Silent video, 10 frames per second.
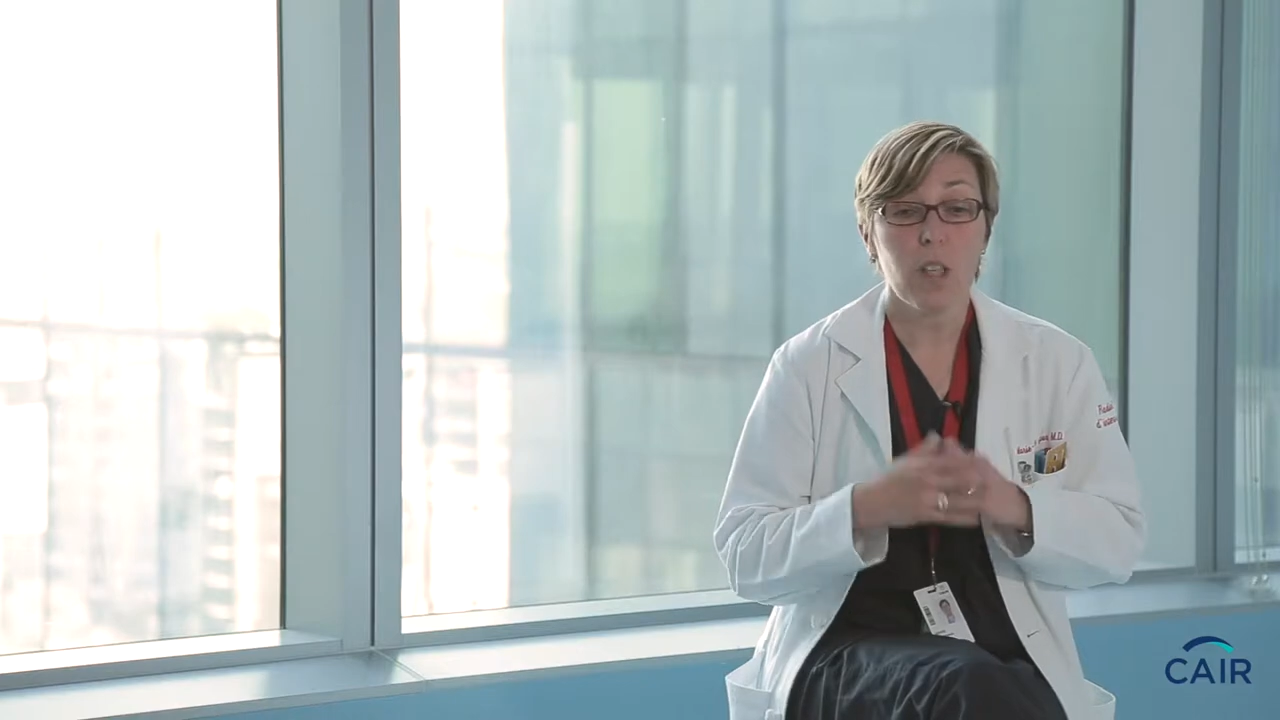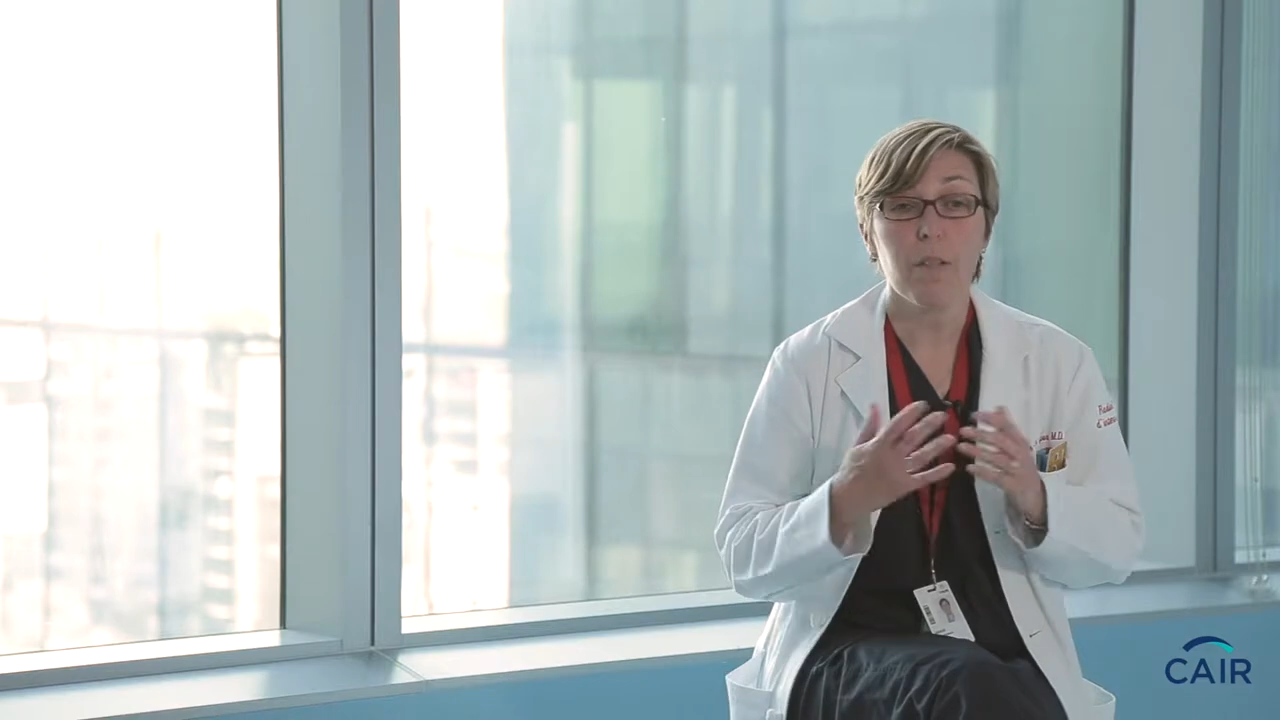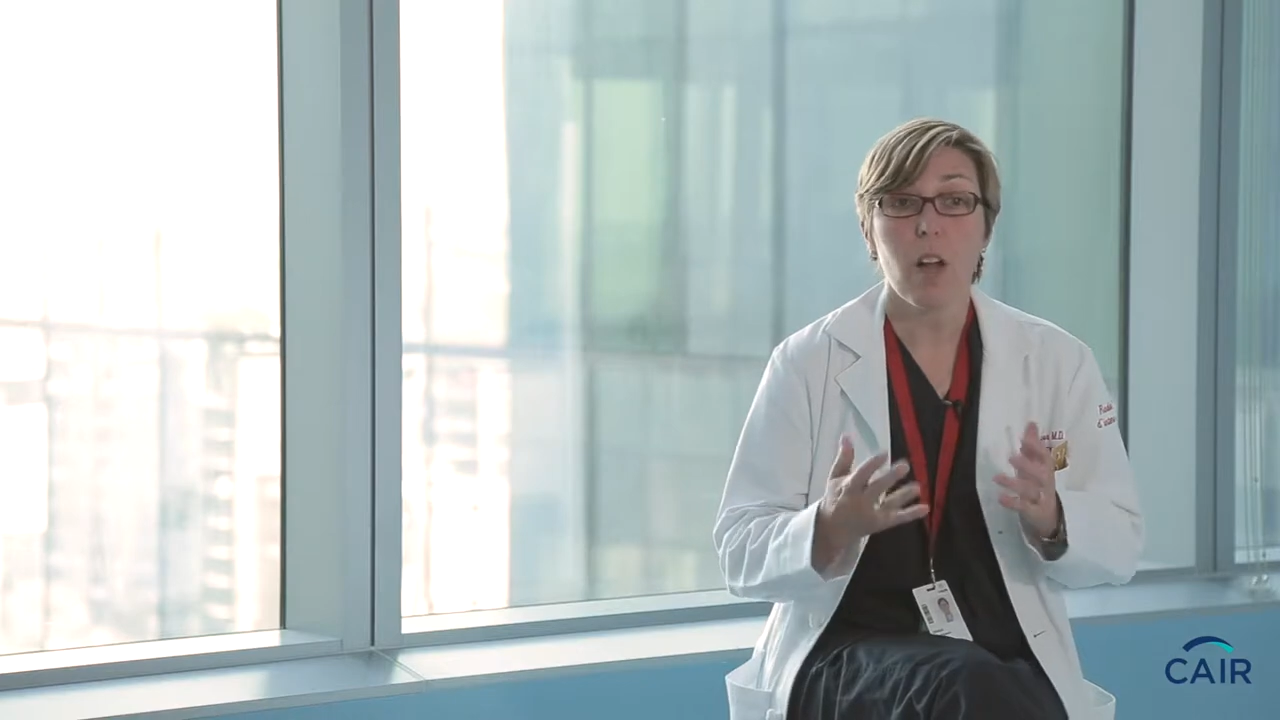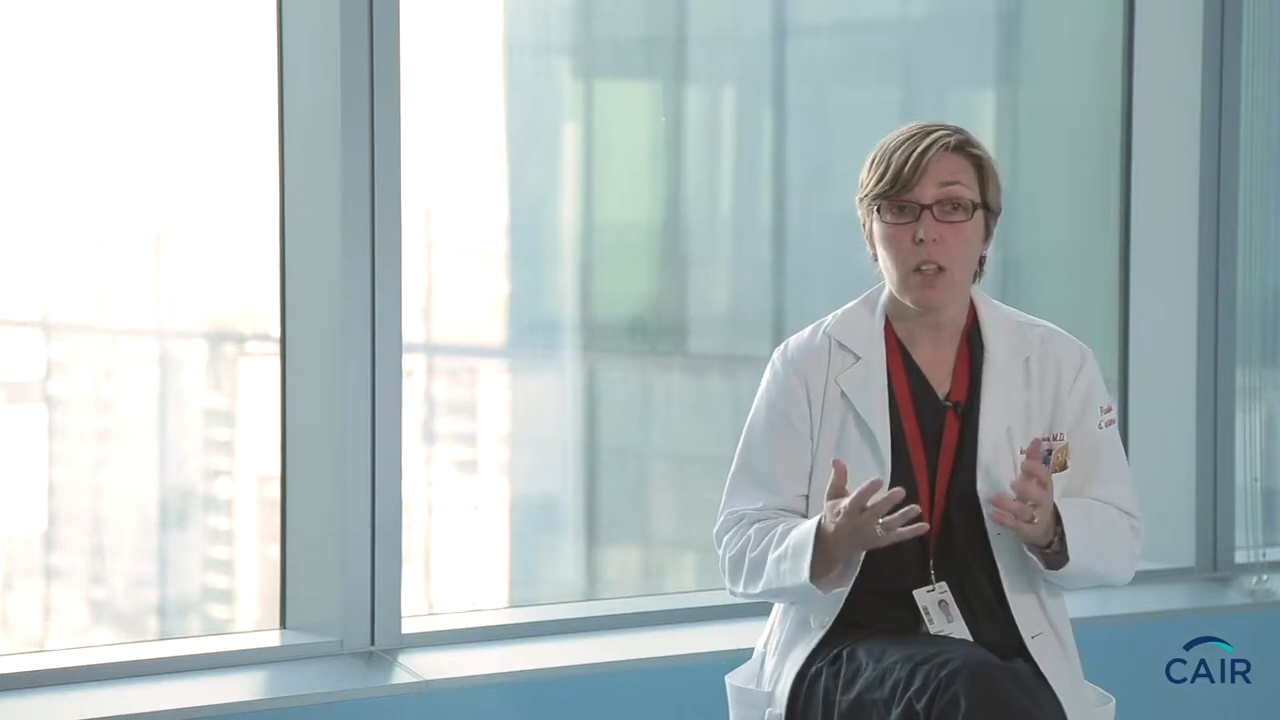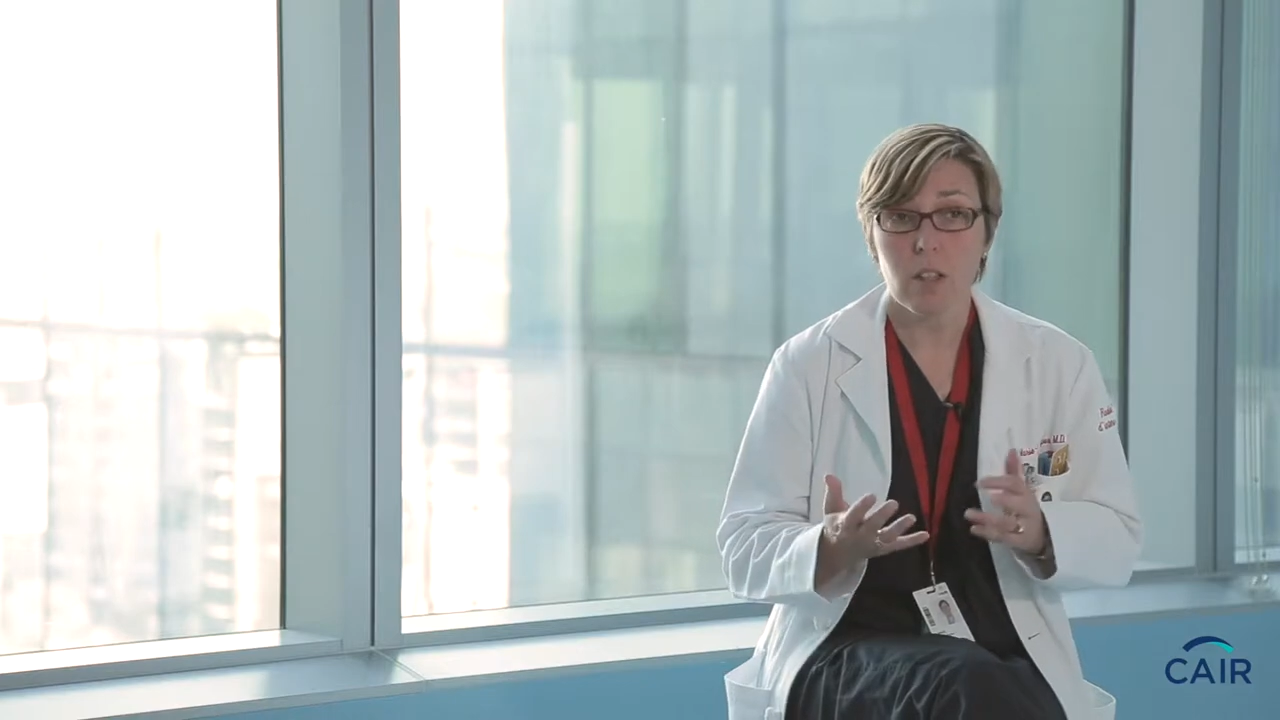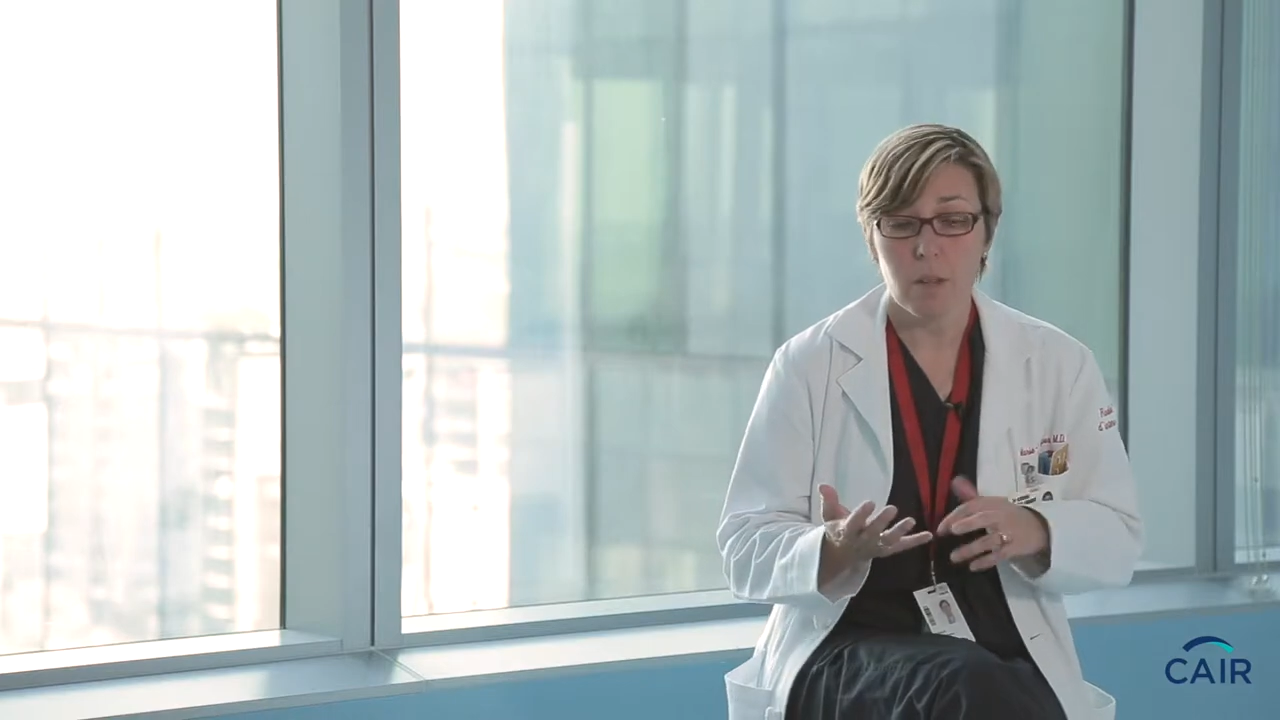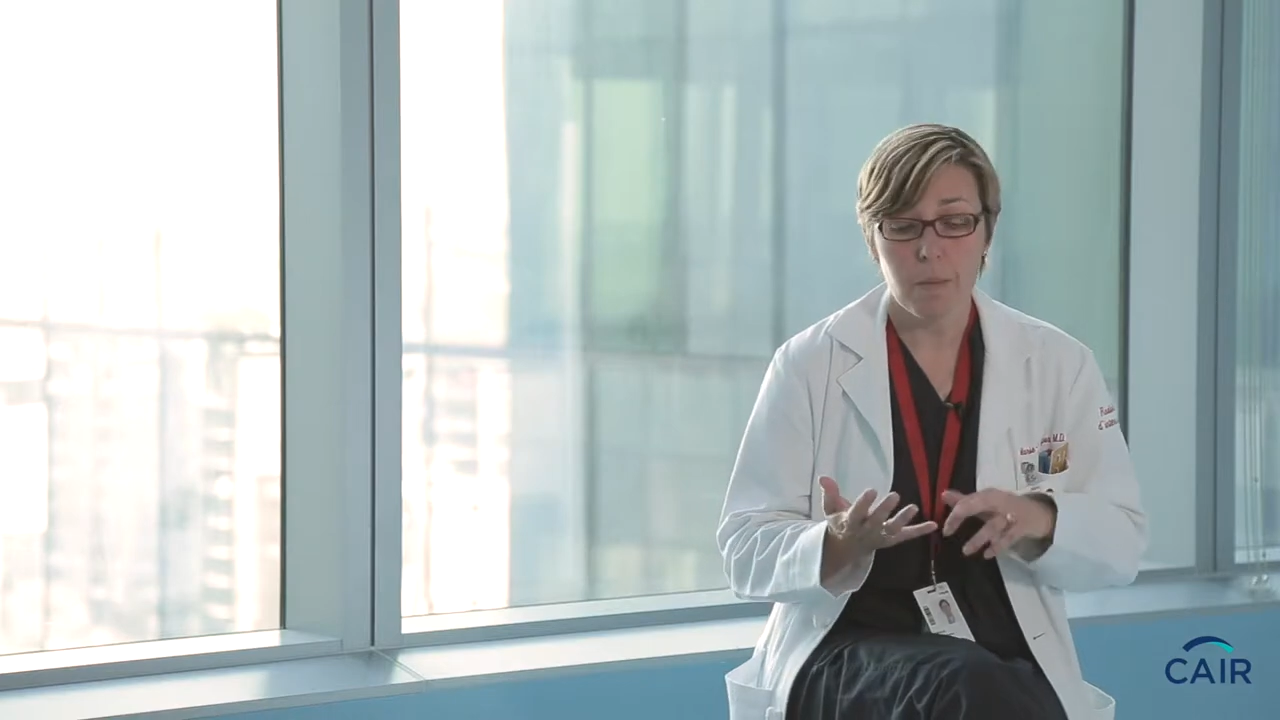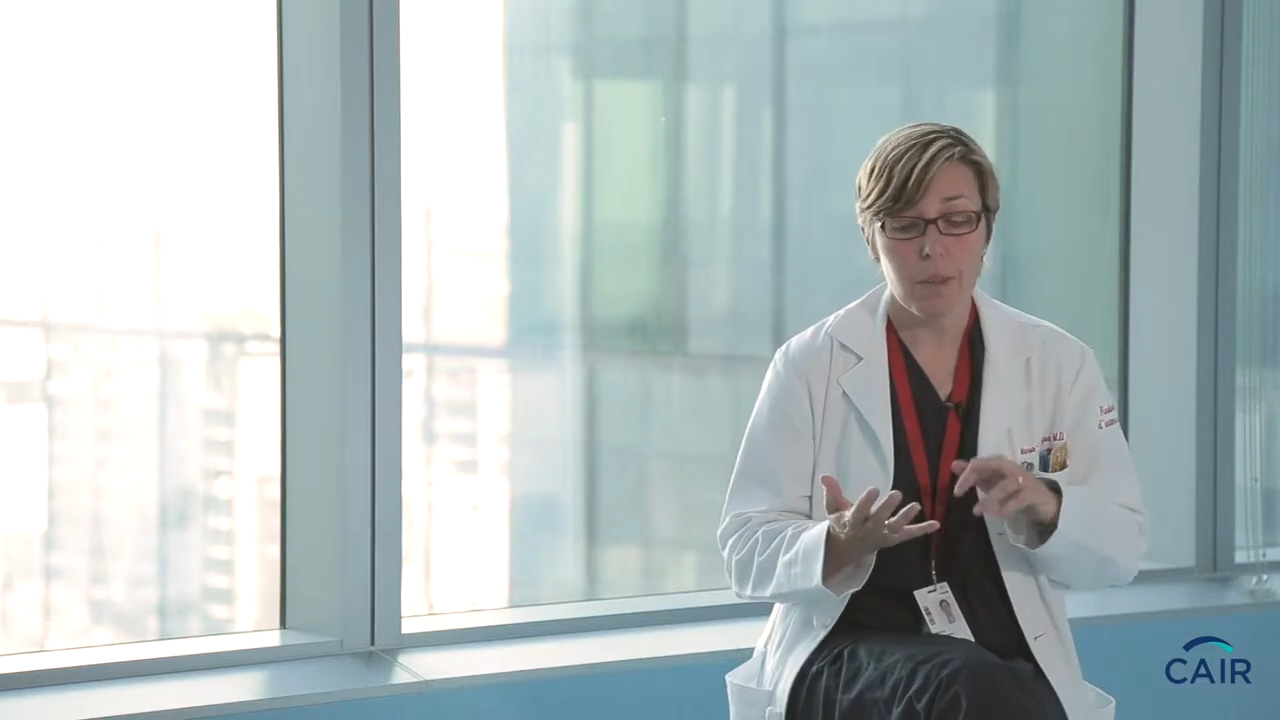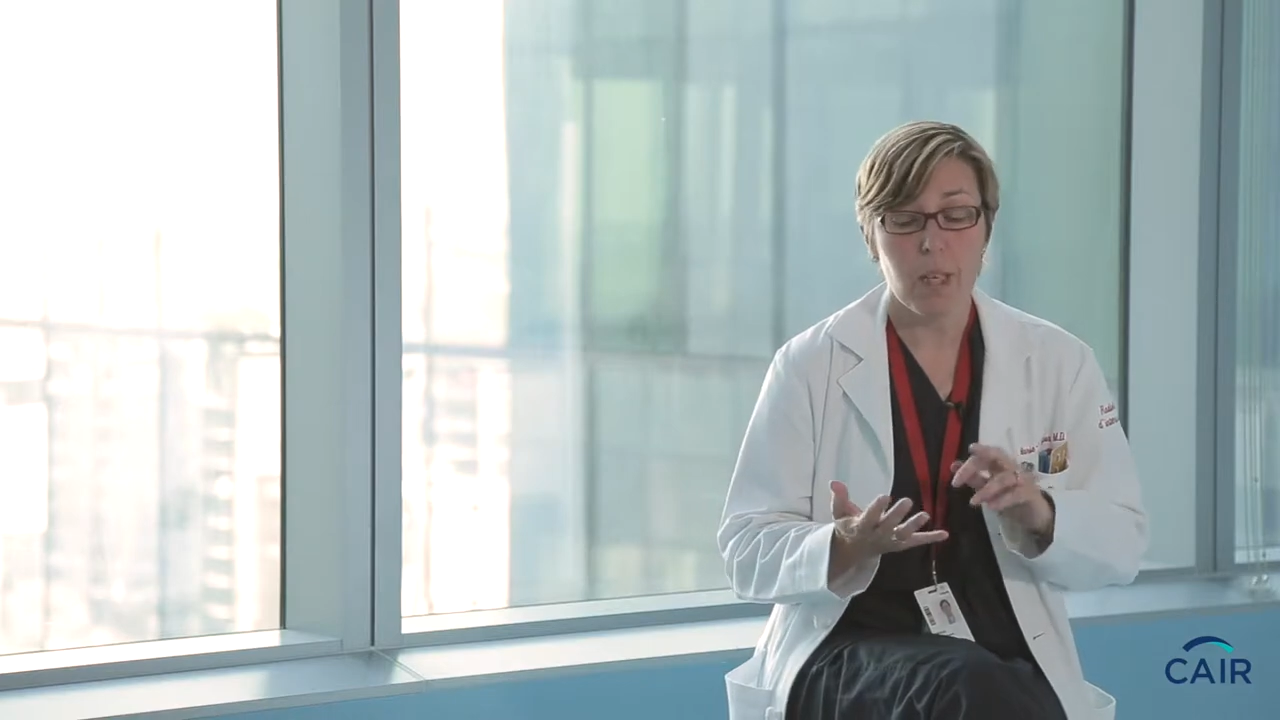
give long-term